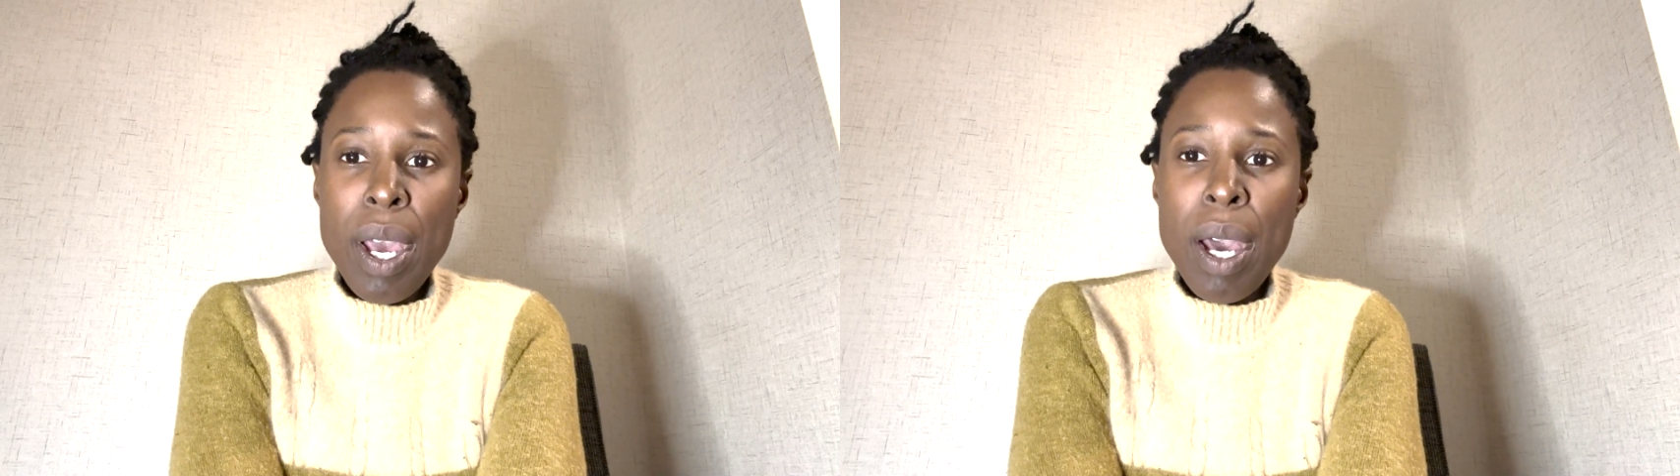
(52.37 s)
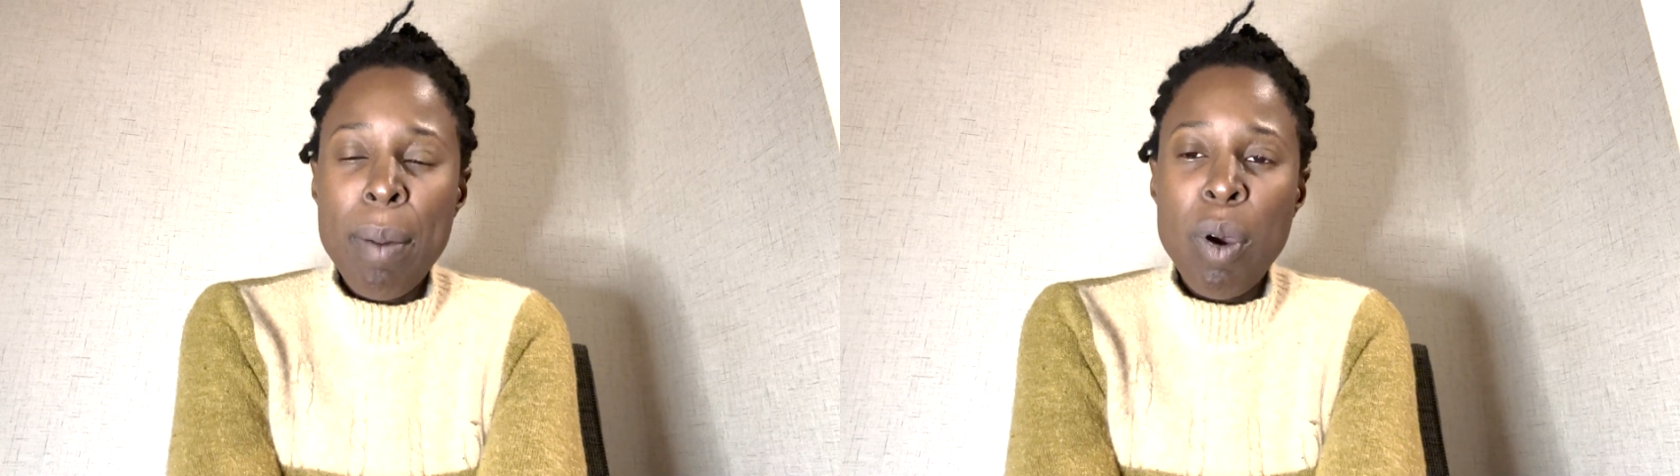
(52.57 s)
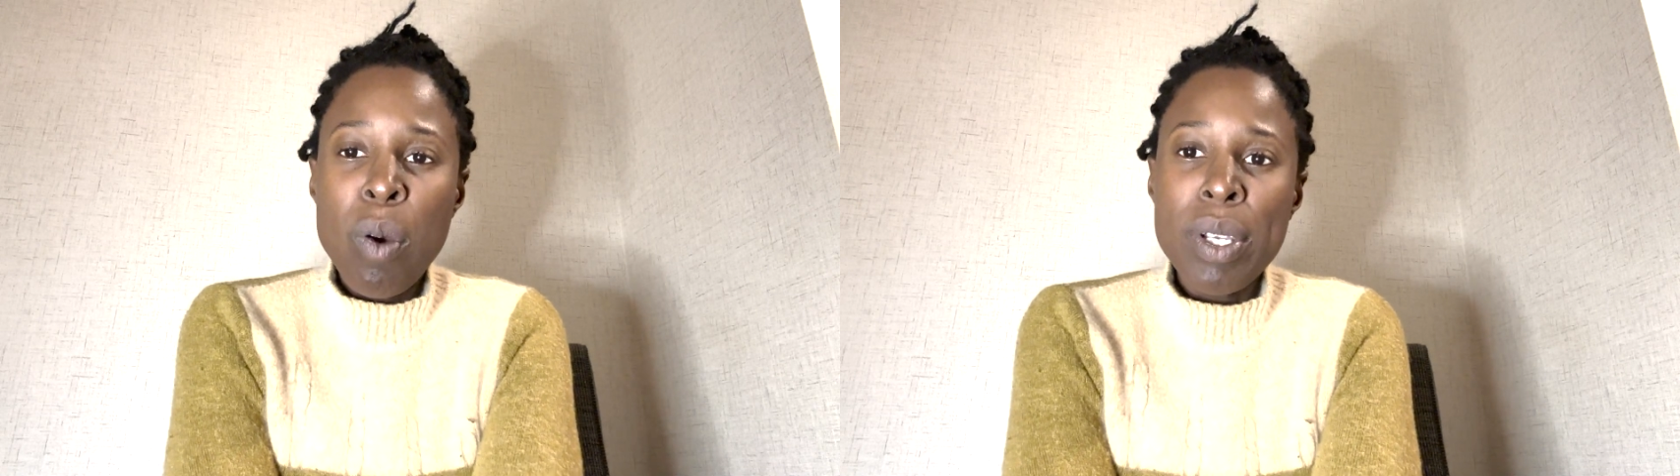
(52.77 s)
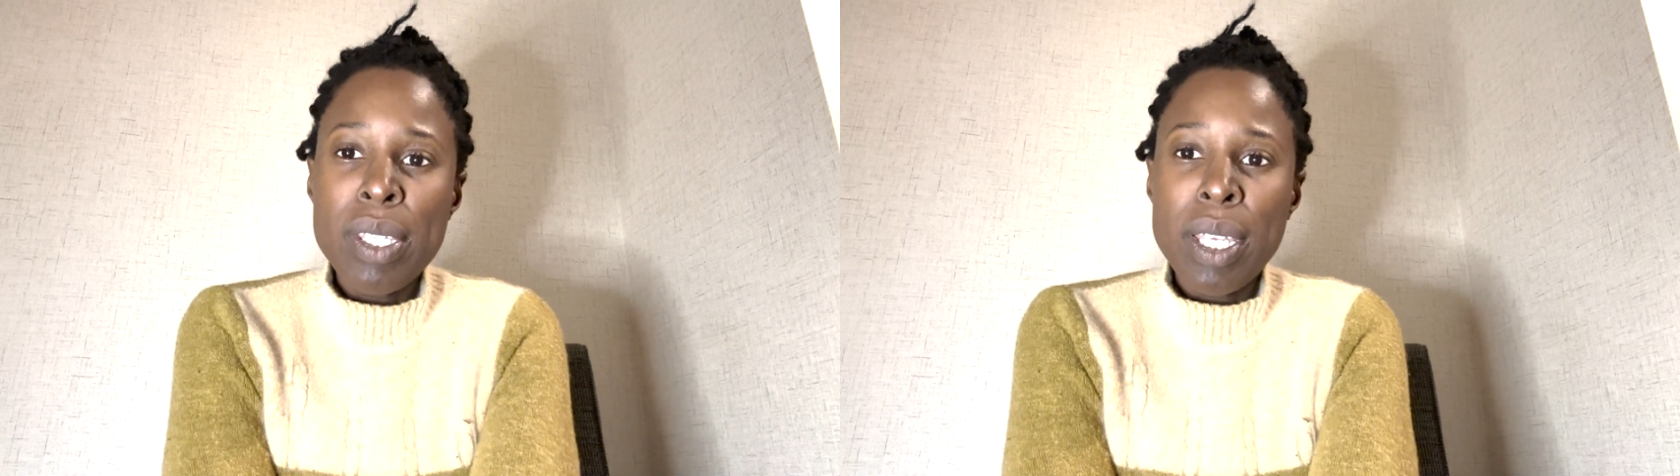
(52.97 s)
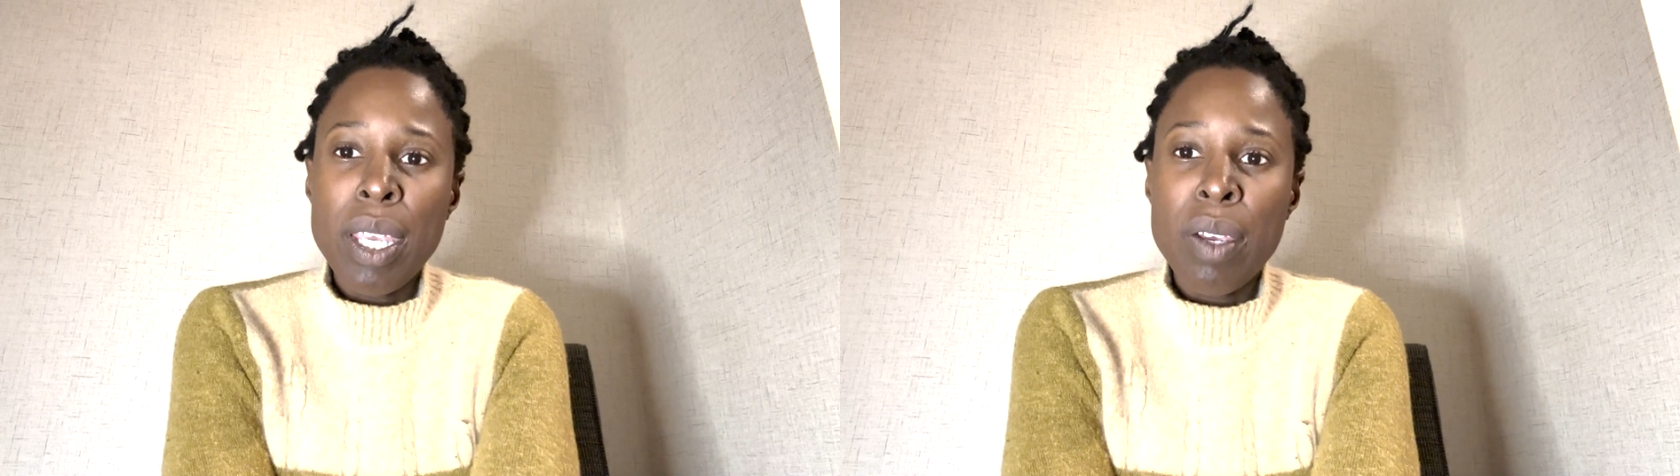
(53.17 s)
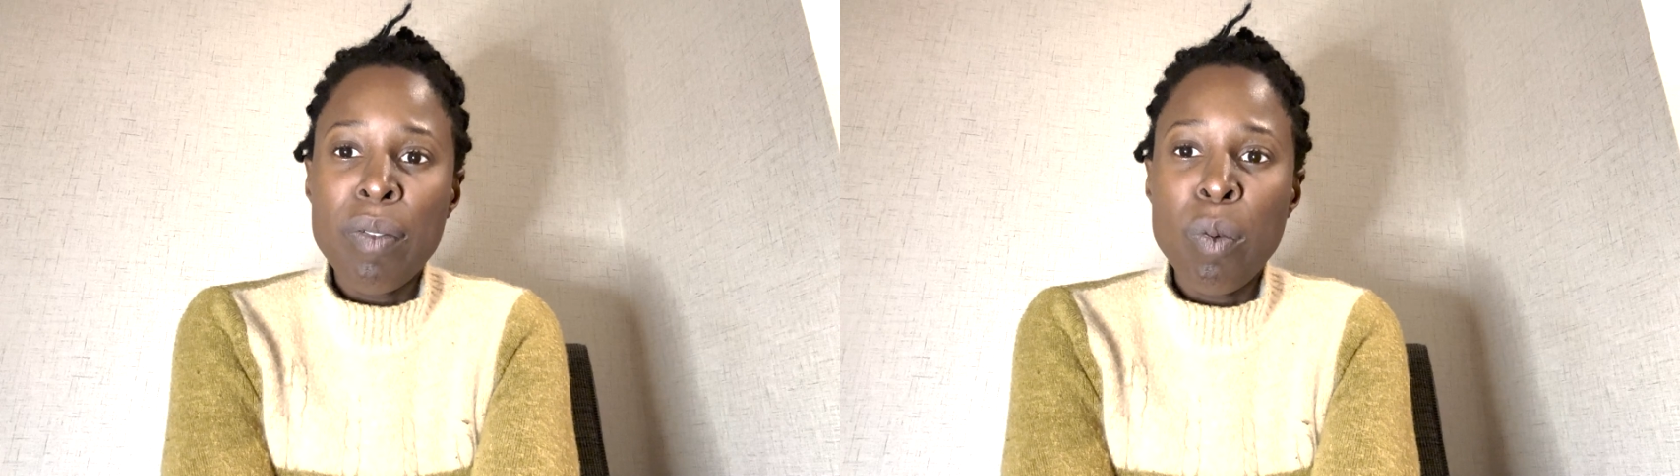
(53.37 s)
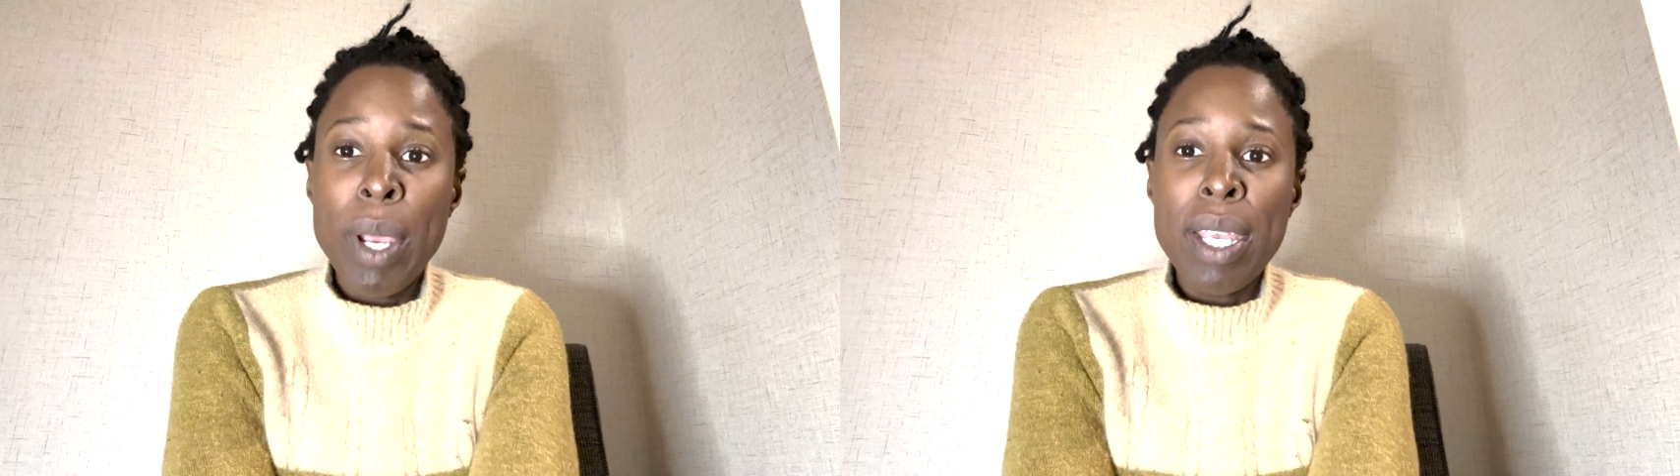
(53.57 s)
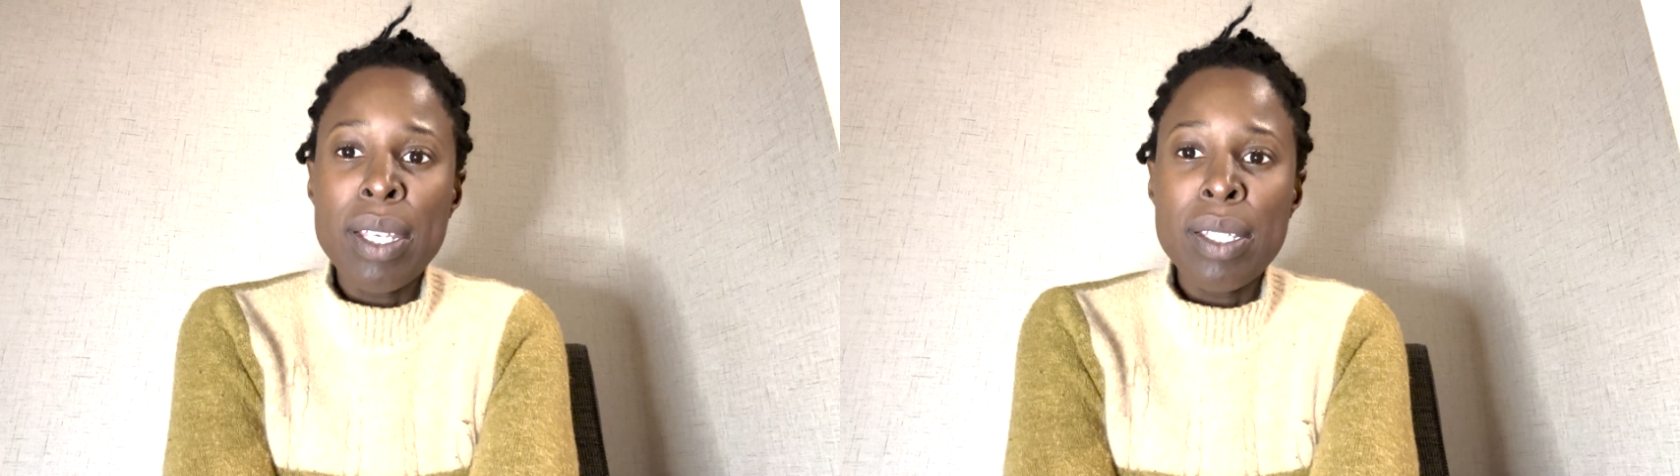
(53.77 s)
I'm always thinking of
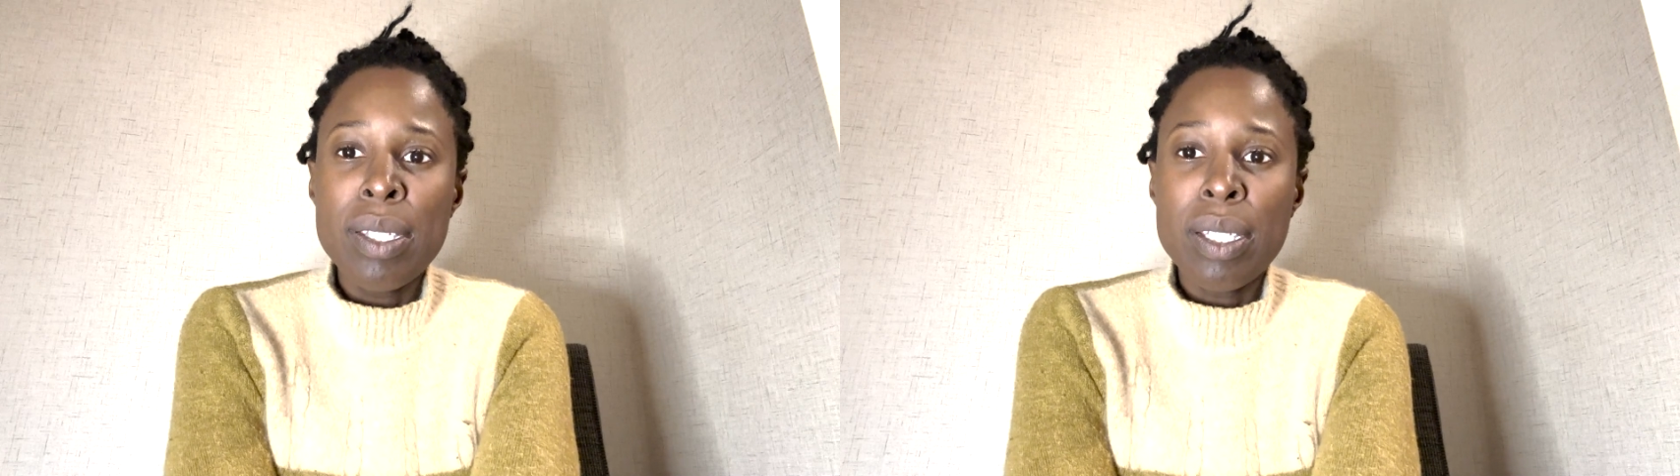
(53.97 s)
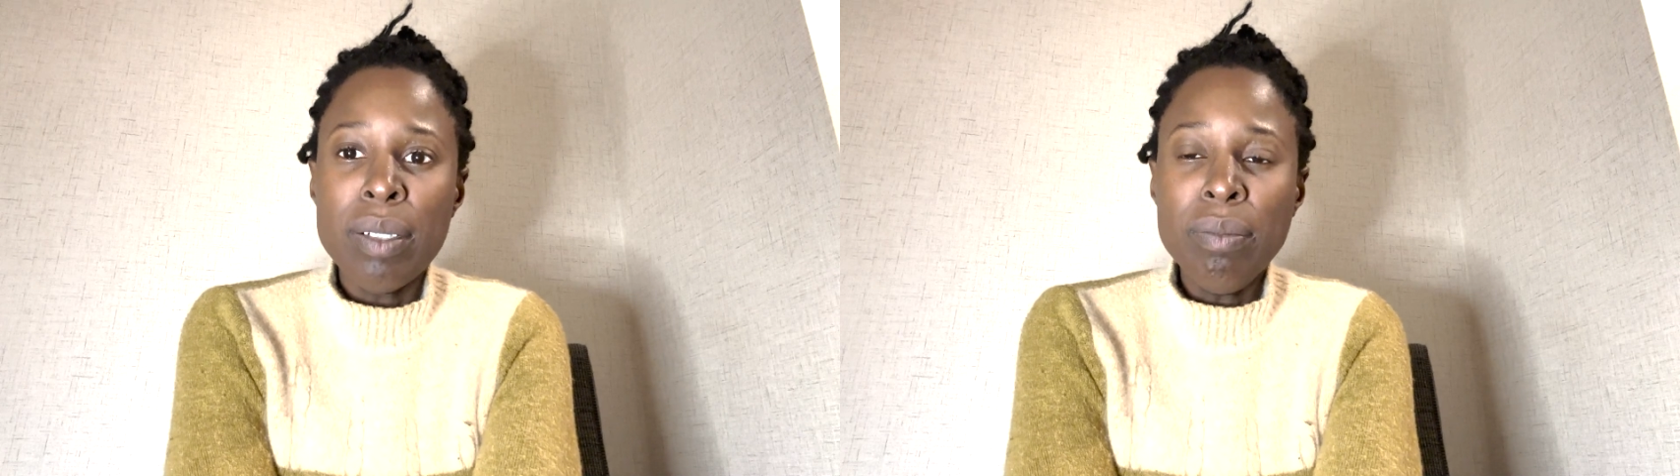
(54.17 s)
ways